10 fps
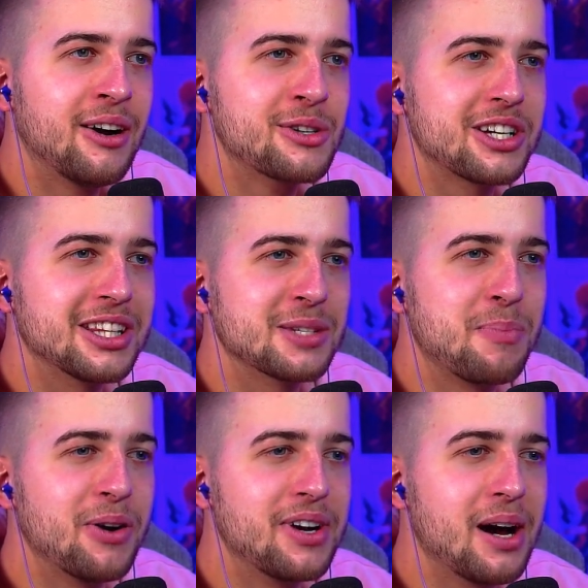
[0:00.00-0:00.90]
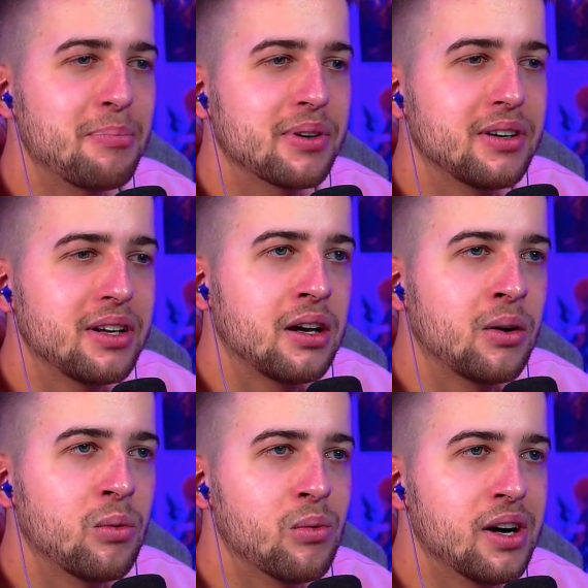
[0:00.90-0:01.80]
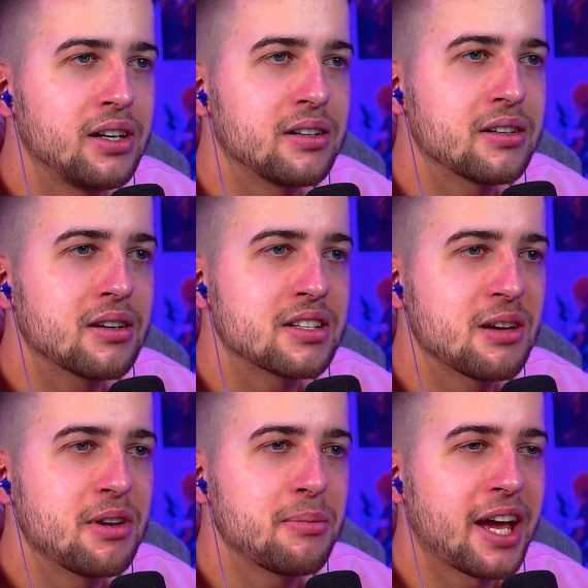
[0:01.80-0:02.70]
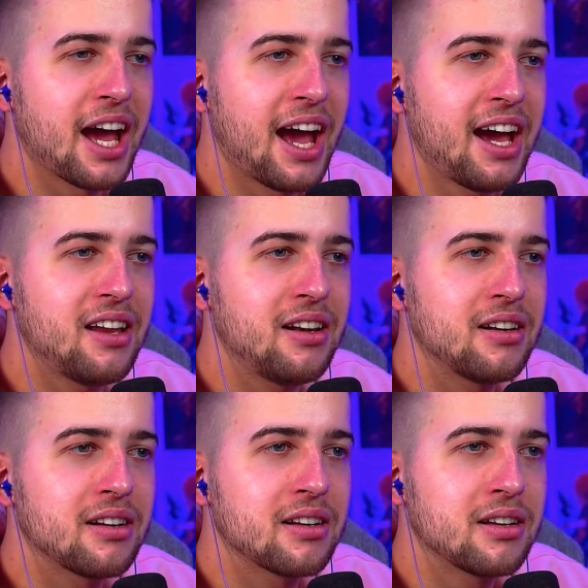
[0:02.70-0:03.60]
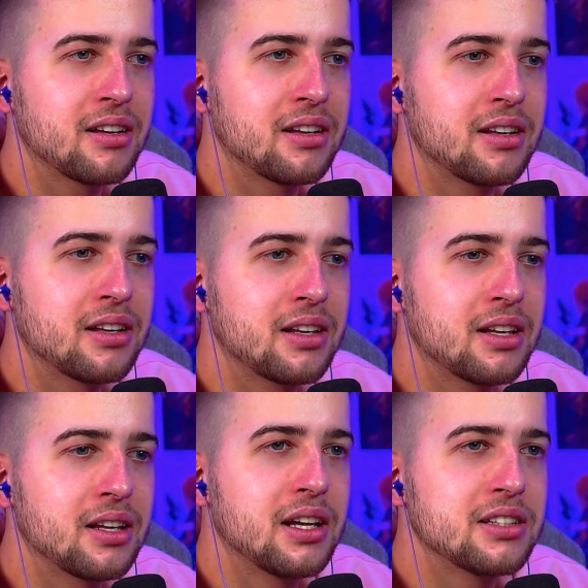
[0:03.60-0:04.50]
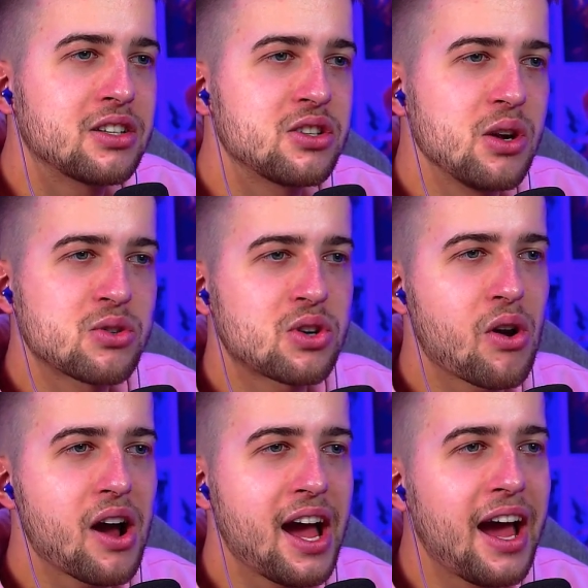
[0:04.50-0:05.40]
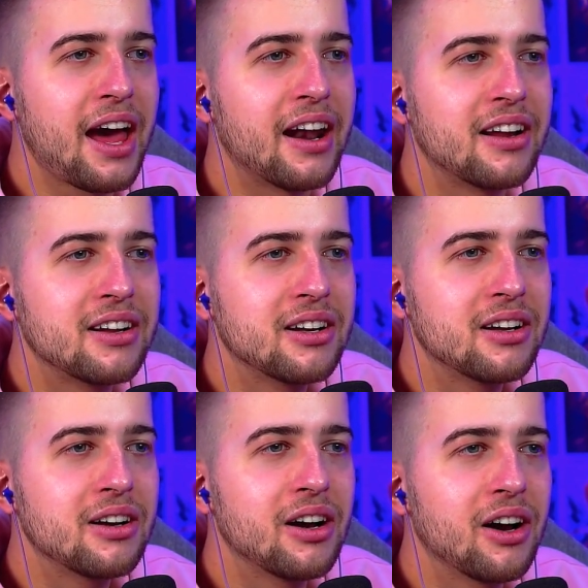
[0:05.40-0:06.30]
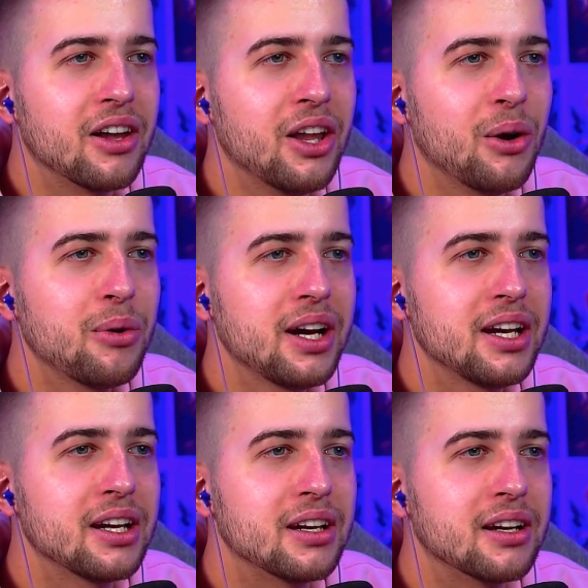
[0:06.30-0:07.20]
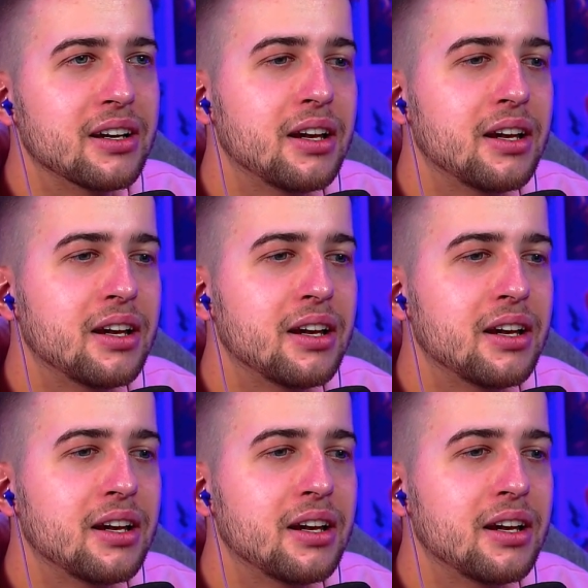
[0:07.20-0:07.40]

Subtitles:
Oh shit, this build up. What? Is that gonna be a hat? It's a new straw hat. Oh, no way.